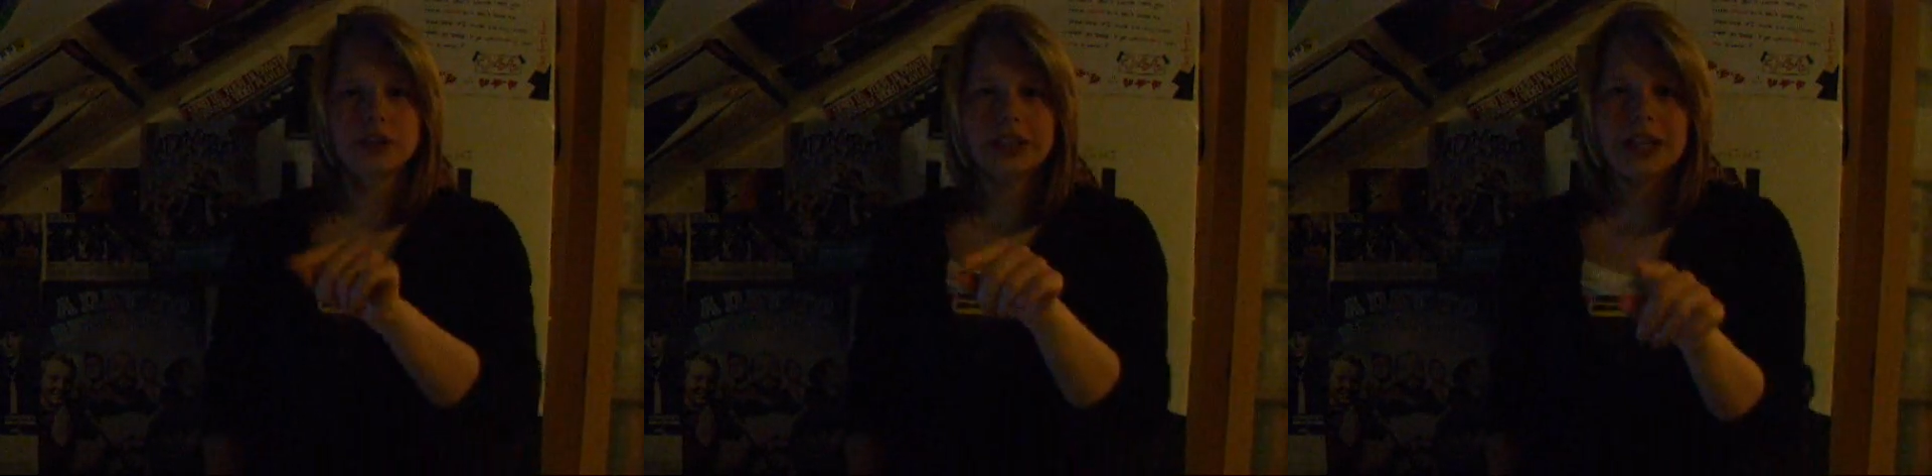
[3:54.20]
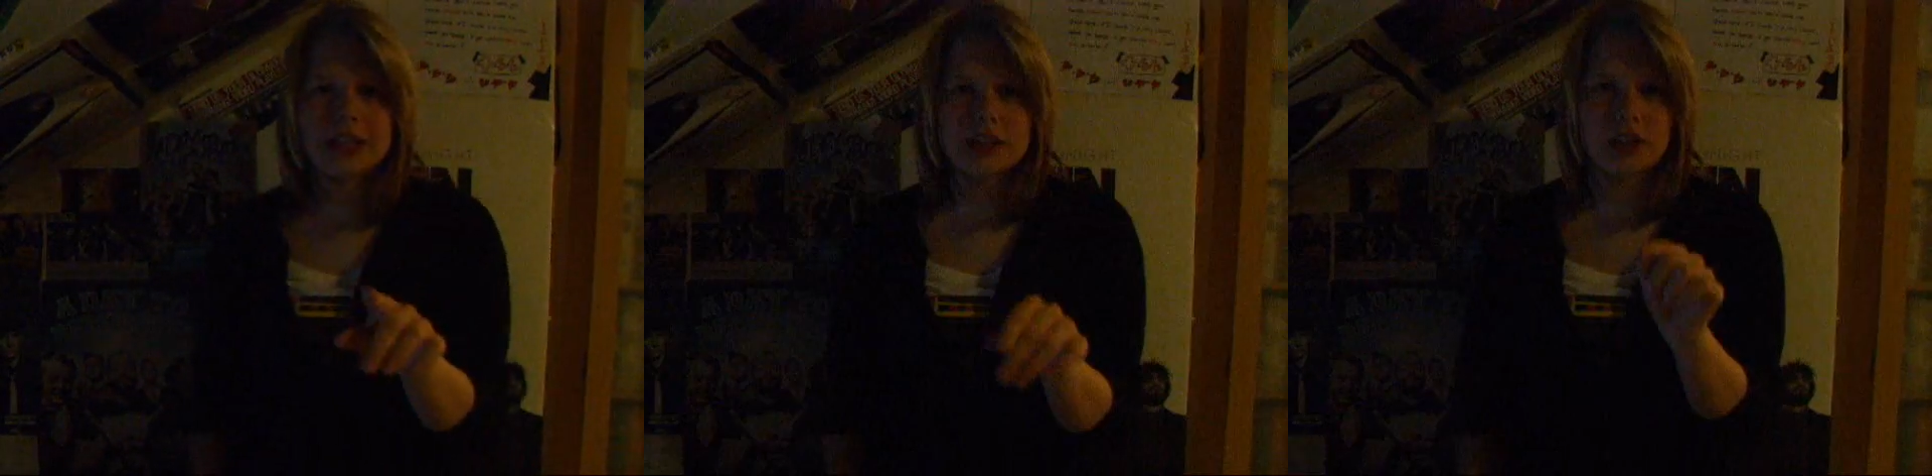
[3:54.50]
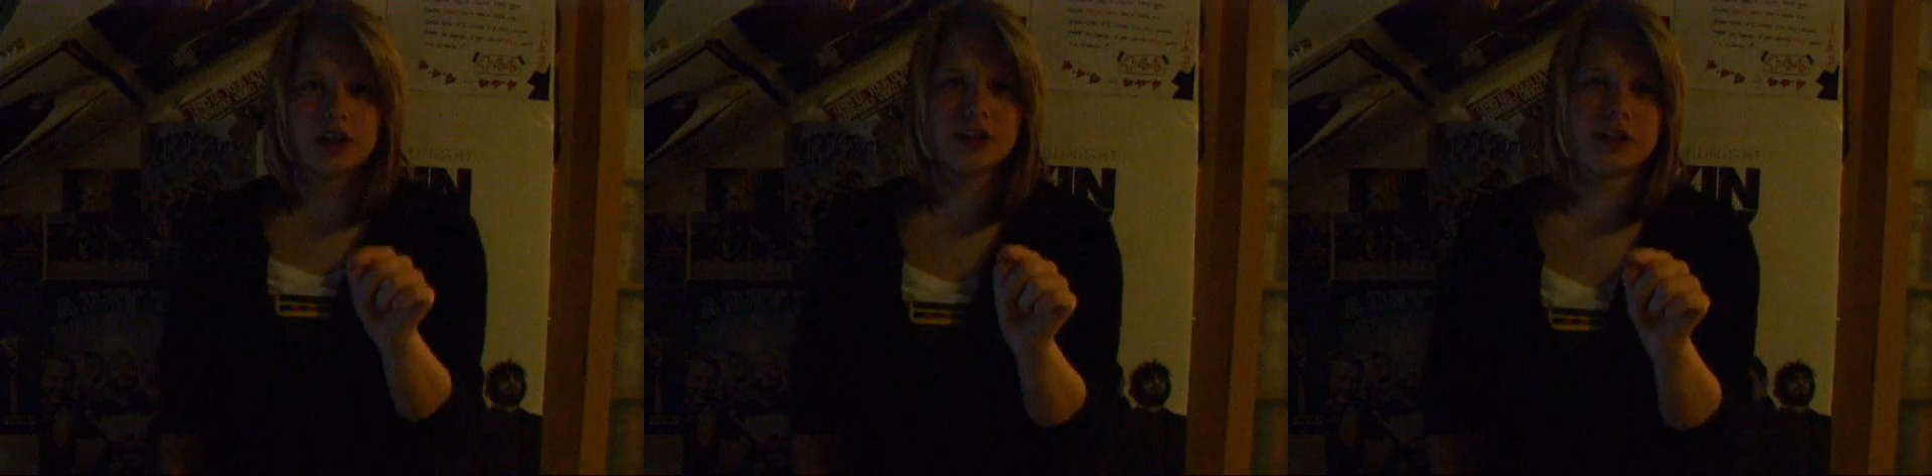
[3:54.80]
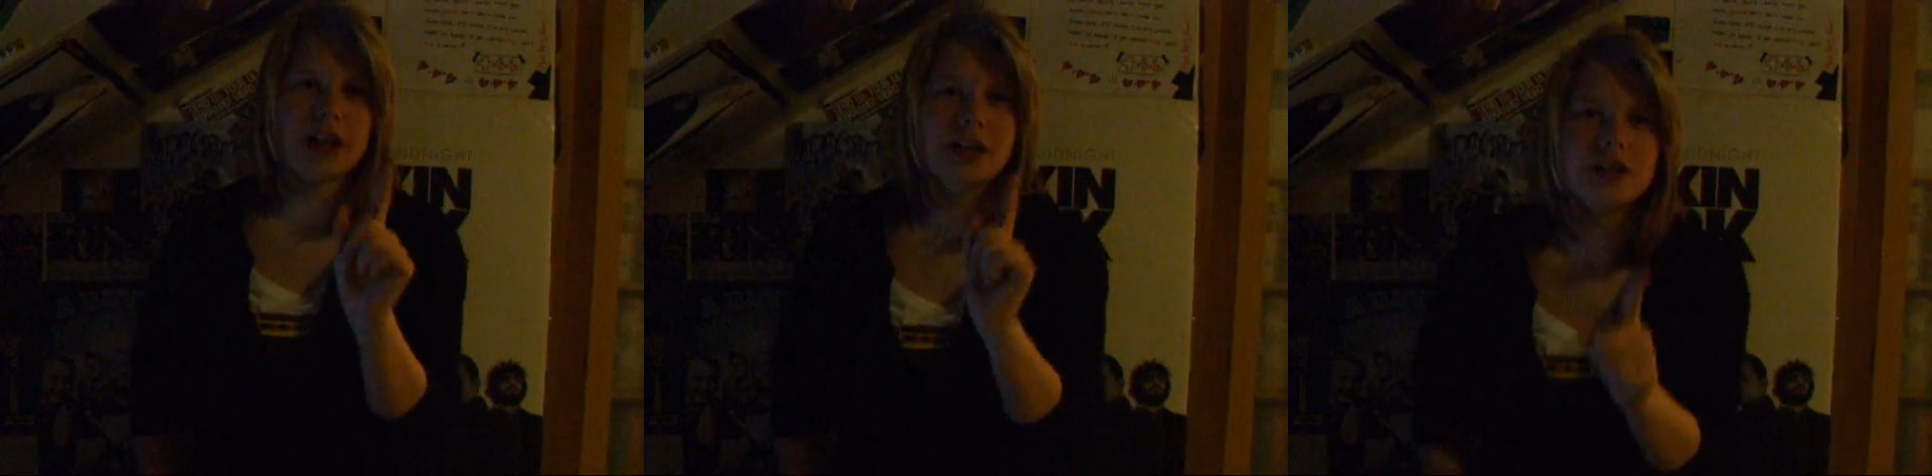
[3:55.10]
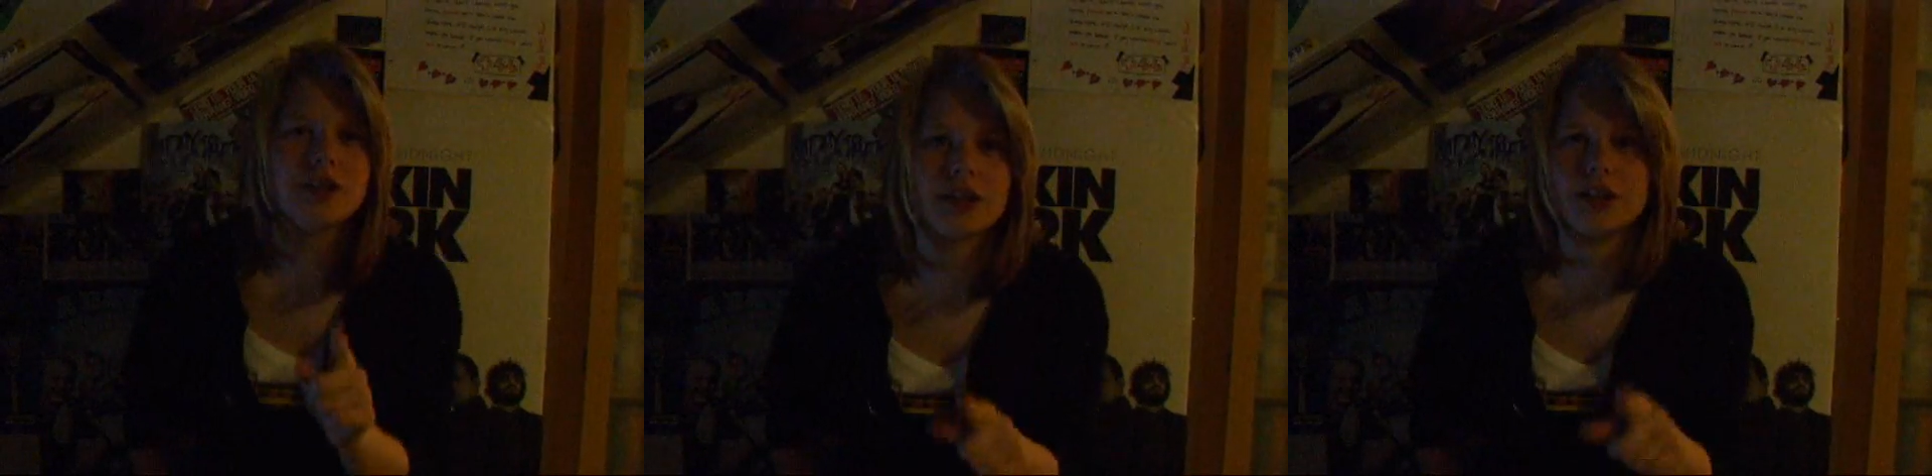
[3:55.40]
don't think I didn't notice. I
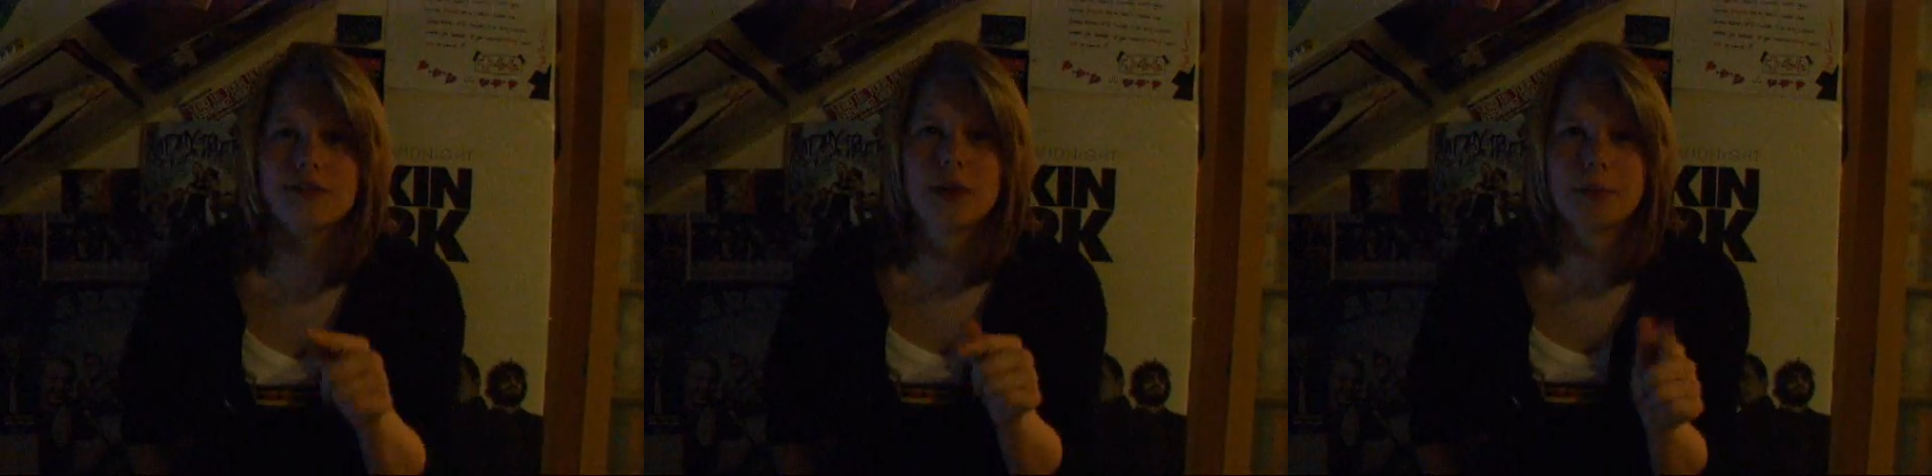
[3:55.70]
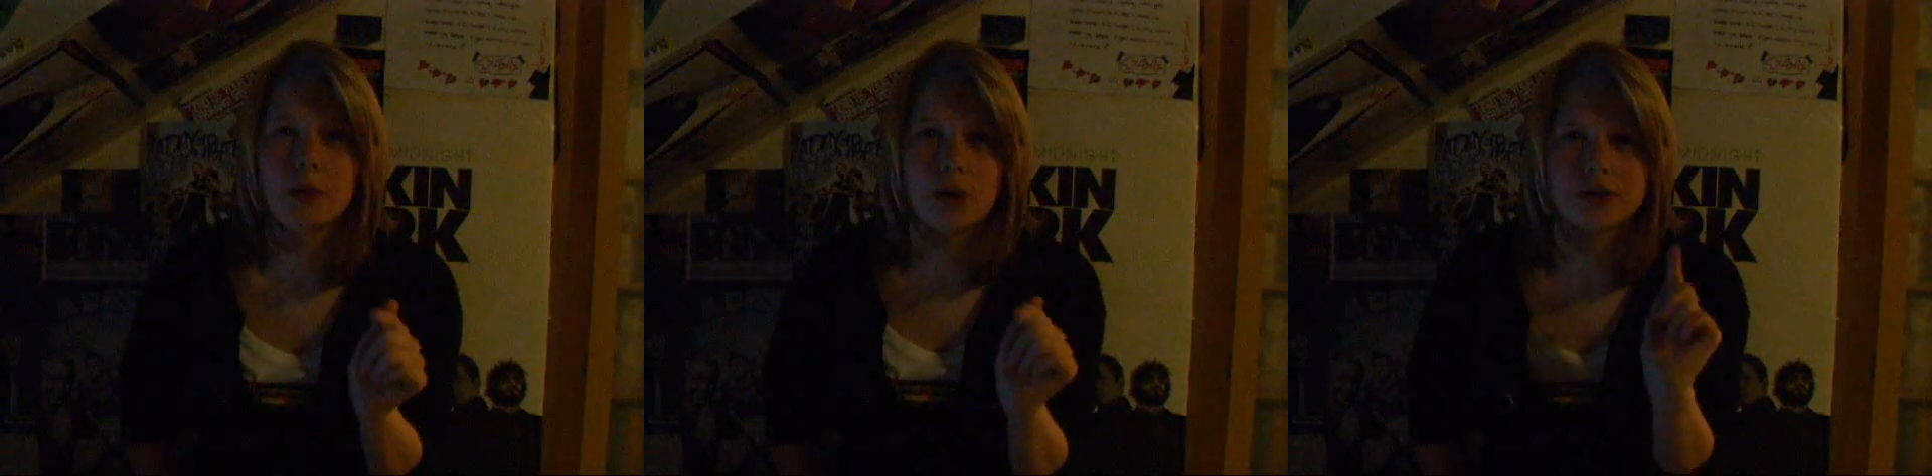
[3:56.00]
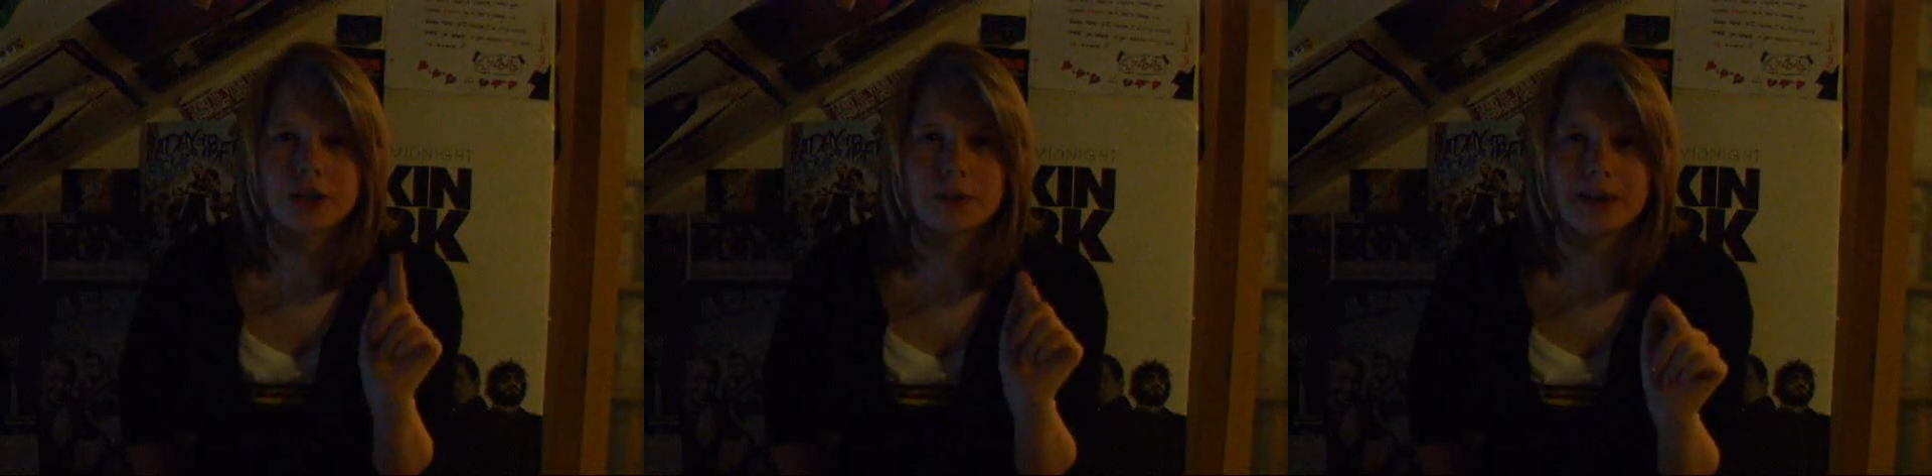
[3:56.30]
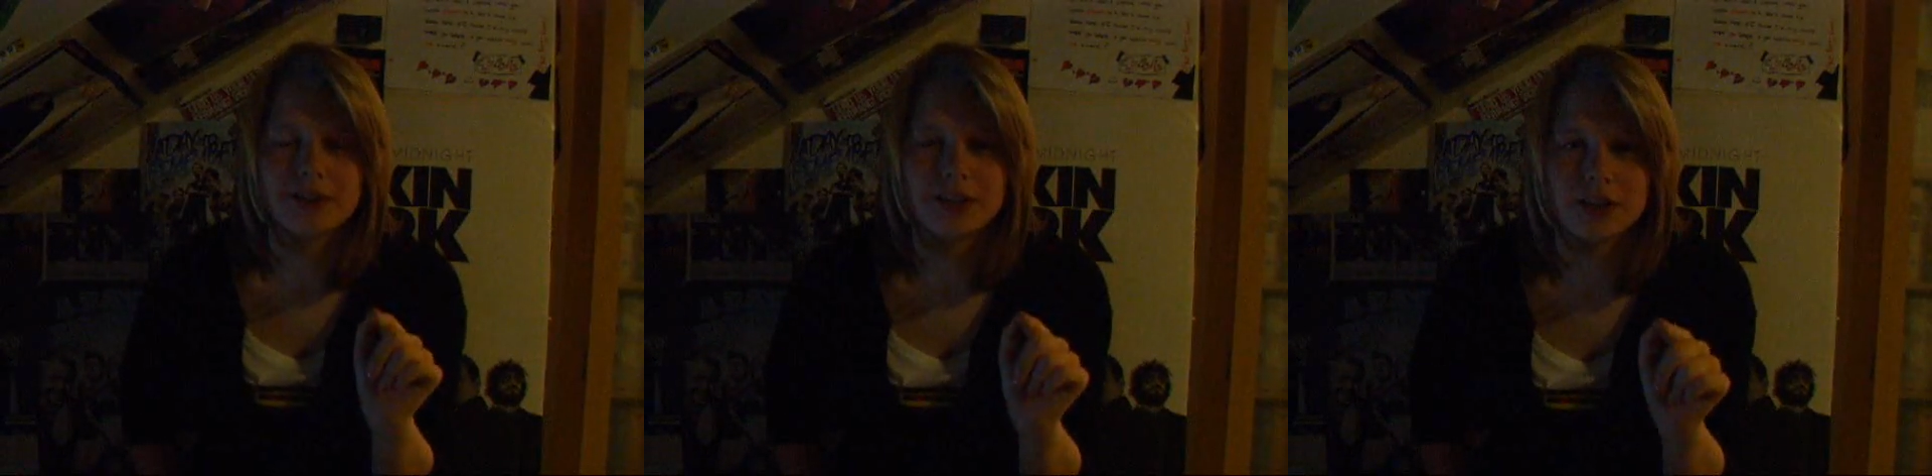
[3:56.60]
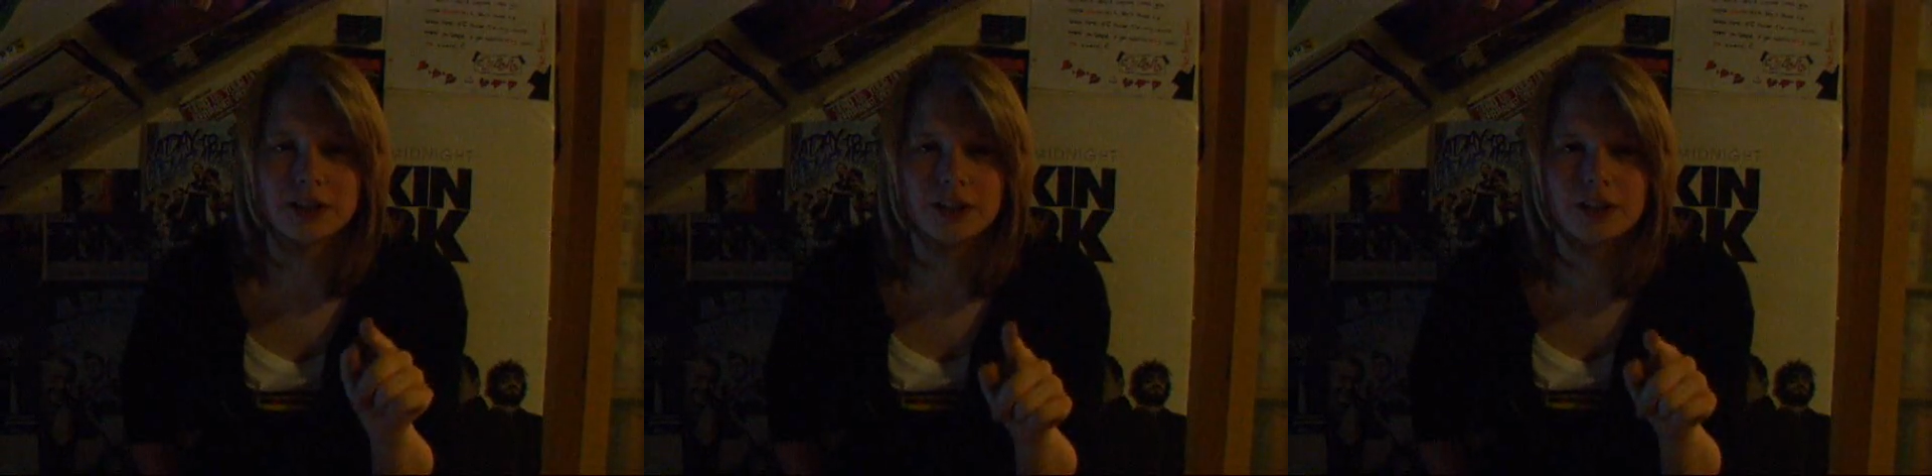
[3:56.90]
know that you've not been watching my video.